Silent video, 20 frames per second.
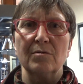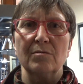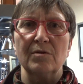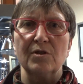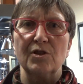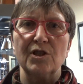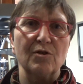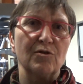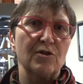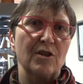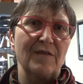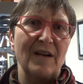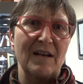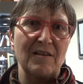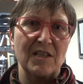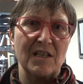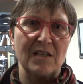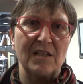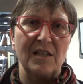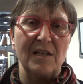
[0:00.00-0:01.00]
the children of our
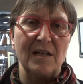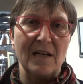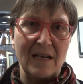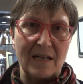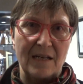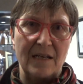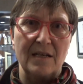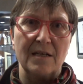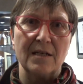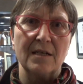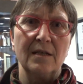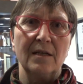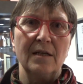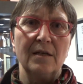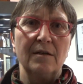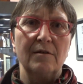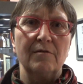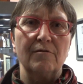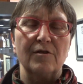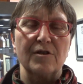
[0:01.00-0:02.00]
city need
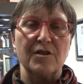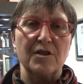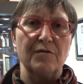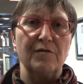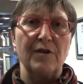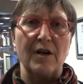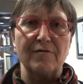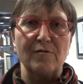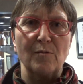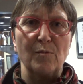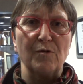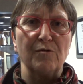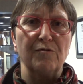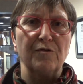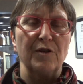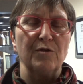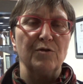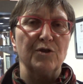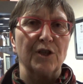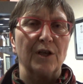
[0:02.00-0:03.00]
for a survivable
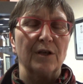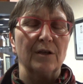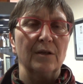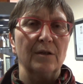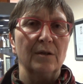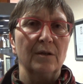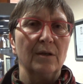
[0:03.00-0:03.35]
future.